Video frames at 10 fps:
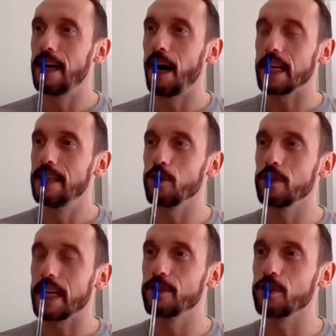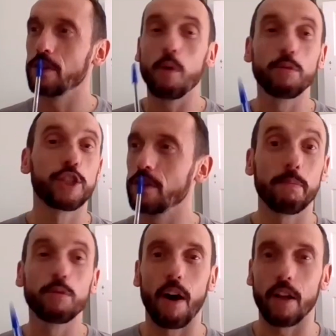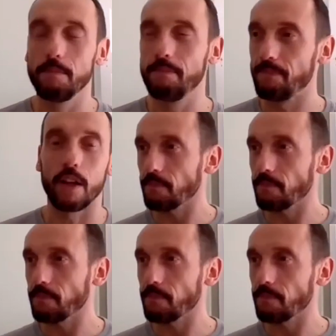I was looking for Stuart Barlow.